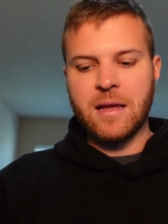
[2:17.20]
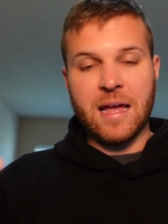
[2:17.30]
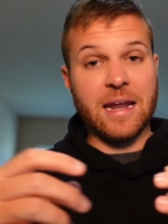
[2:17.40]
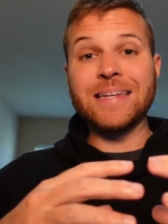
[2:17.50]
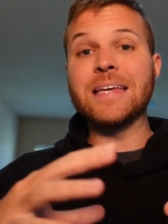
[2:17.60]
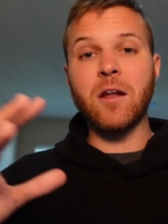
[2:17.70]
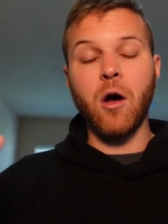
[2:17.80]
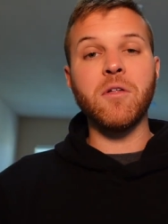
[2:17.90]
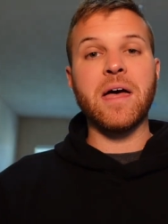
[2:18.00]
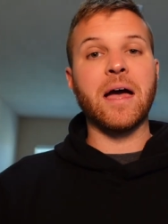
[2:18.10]
And I did
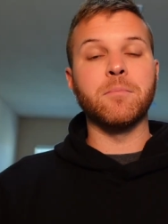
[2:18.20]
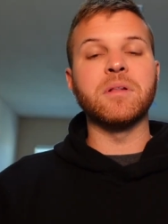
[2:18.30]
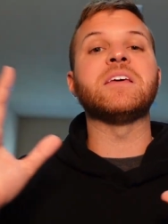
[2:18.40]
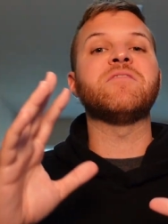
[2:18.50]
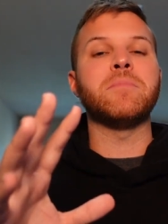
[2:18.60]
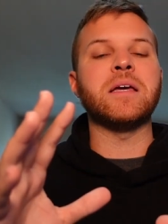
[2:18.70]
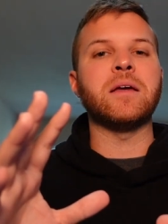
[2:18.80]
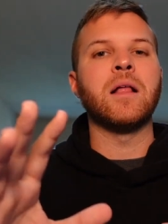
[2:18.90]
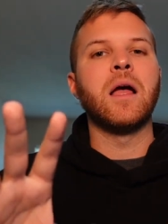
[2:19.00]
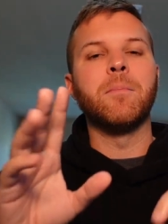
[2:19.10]
all that, believe
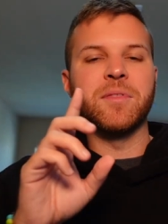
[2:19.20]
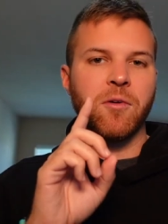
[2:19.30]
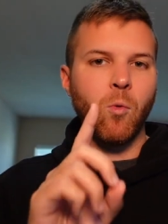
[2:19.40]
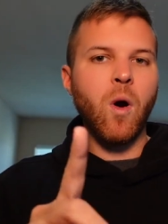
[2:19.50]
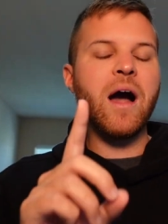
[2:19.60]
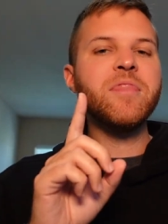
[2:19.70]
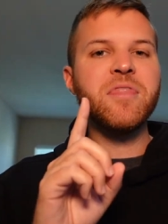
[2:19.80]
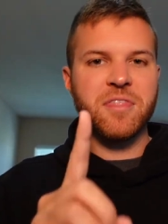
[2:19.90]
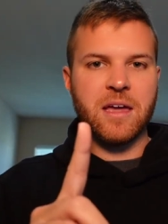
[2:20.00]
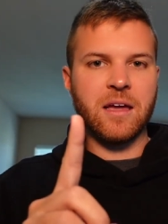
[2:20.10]
me. But the one
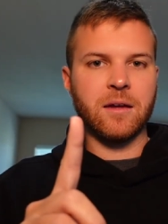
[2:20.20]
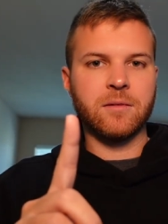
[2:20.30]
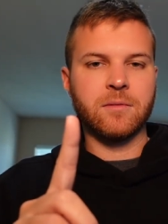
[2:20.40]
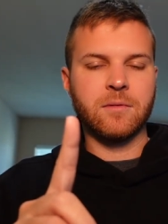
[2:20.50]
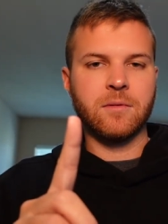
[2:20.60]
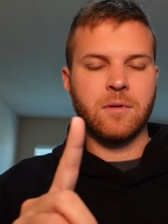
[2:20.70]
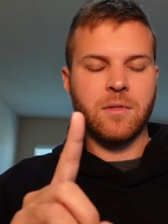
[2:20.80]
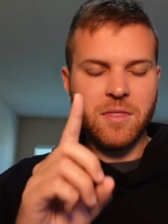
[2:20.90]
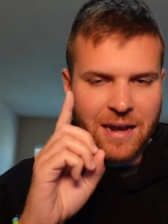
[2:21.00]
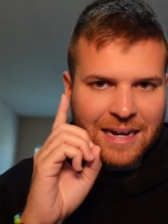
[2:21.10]
thing
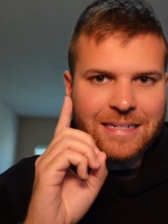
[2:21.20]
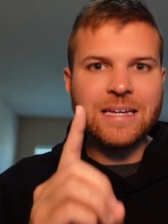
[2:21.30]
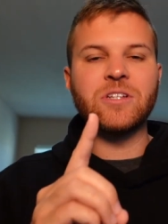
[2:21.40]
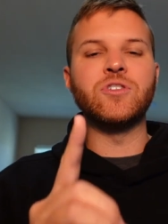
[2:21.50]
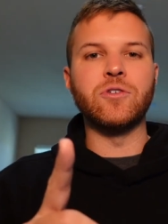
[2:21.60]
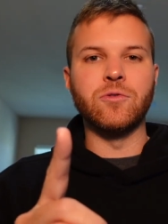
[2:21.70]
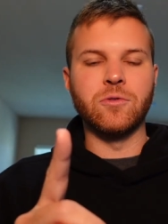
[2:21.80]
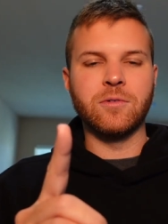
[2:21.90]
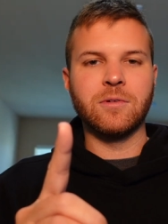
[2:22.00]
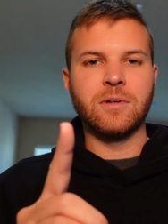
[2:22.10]
that I did do
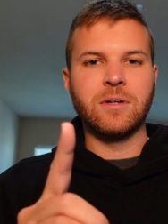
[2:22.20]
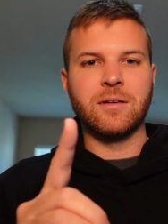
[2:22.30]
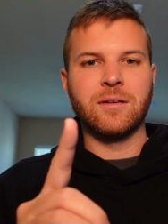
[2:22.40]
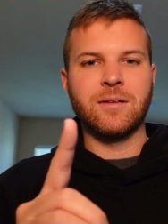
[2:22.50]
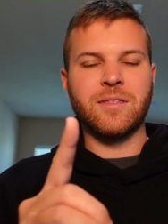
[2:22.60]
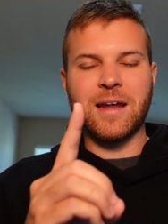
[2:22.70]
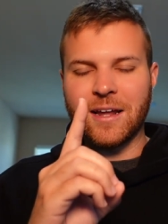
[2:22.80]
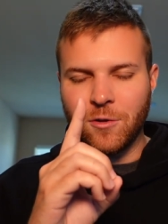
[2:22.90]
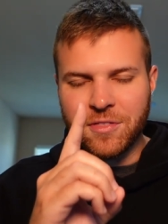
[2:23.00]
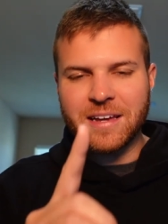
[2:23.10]
that I
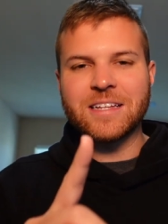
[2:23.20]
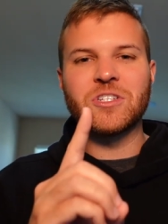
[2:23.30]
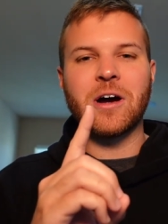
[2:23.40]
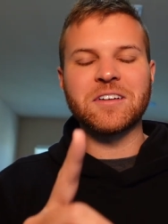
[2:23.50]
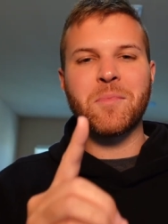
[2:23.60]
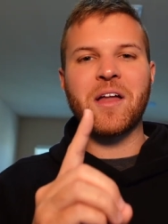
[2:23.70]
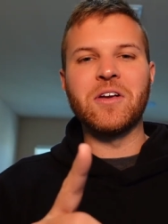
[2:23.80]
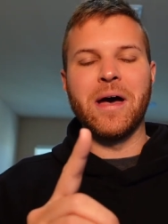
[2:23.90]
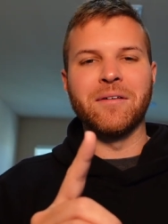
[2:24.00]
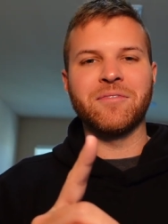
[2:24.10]
don't think gets talked about
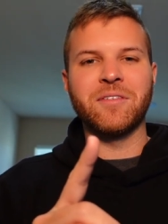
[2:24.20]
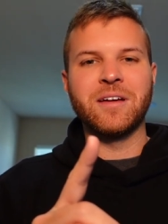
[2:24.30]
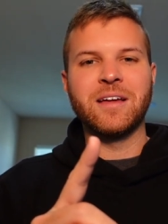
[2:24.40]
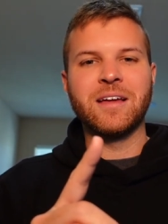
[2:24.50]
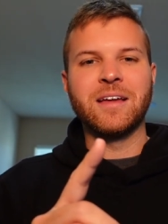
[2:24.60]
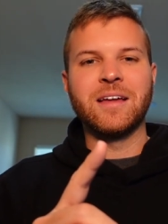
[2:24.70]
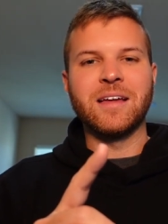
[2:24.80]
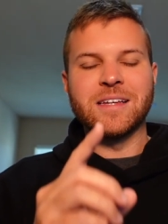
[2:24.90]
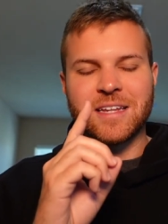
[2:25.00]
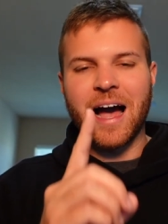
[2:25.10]
enough
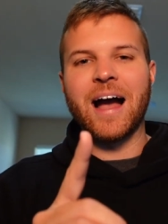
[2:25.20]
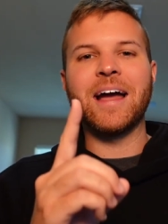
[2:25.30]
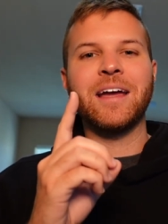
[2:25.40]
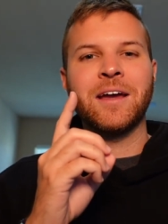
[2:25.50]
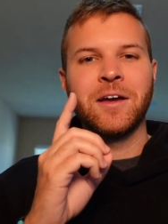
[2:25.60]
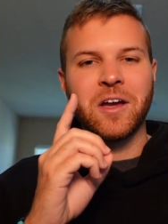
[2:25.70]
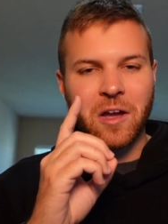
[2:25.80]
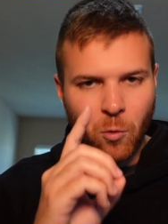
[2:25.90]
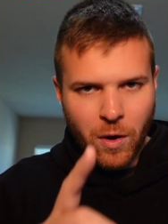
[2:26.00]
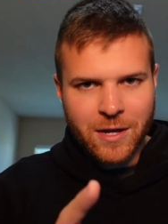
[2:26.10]
is I
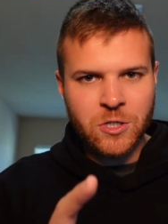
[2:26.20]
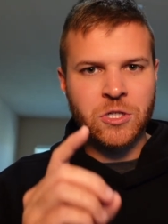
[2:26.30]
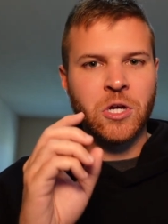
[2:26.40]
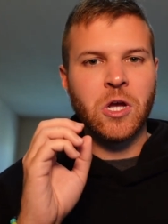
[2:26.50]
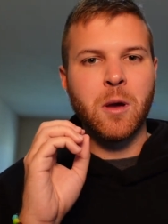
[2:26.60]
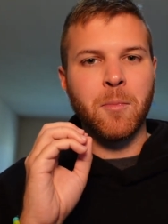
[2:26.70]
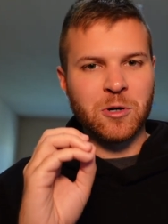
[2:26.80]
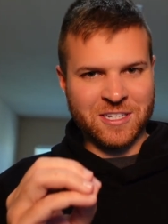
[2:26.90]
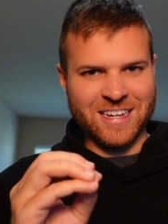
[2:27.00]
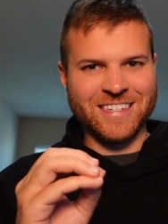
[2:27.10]
was
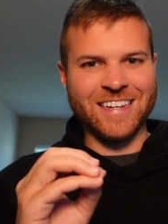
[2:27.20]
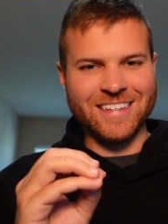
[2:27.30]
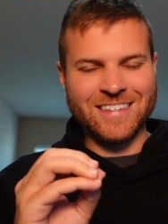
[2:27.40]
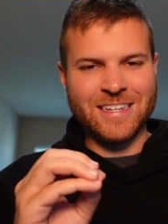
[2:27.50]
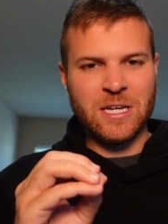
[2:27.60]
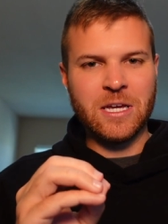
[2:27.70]
persistent.